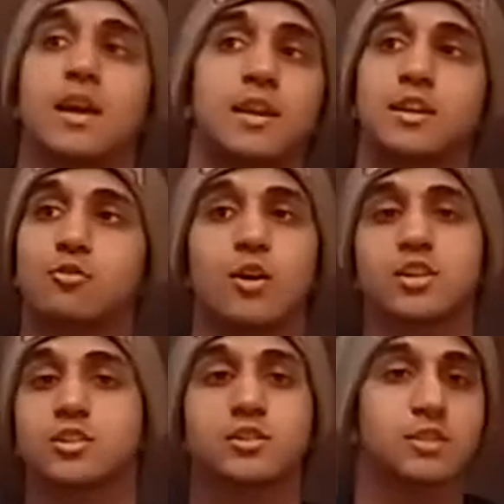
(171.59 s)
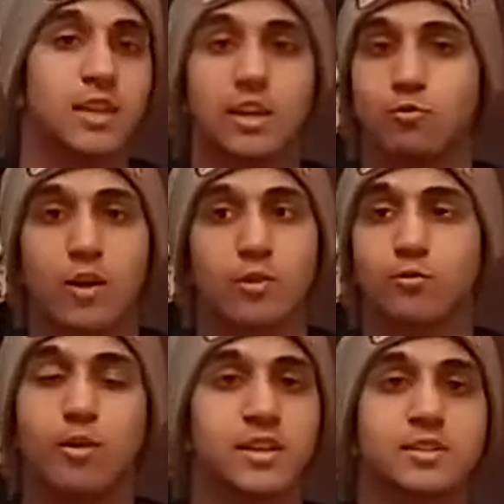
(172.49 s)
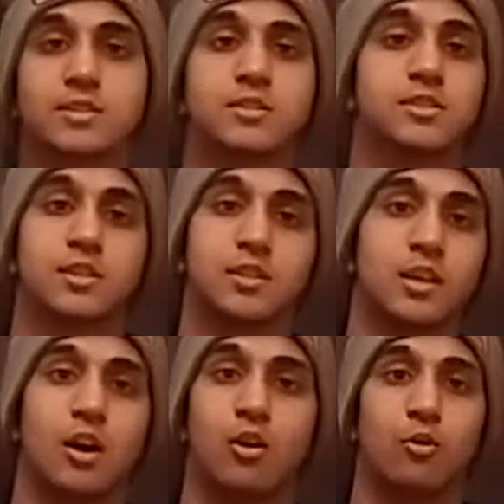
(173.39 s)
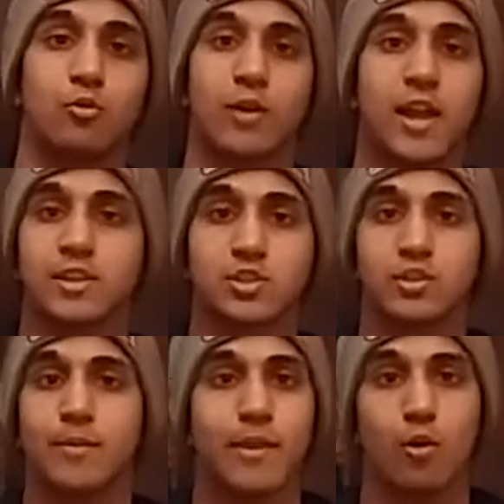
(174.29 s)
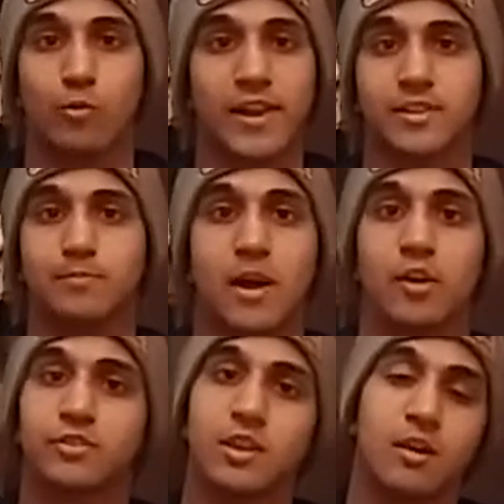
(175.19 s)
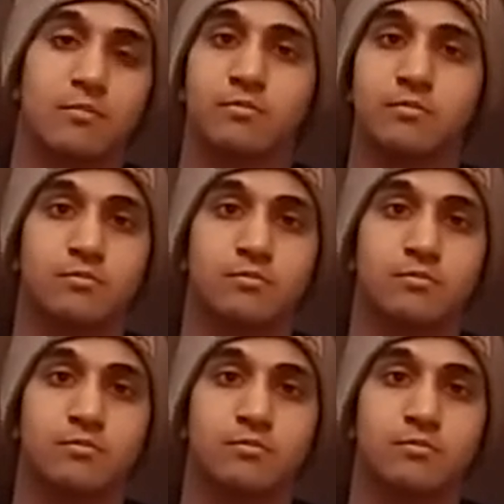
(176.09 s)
Any questions, any rant requests, and I'll answer them, and I'll rant about them.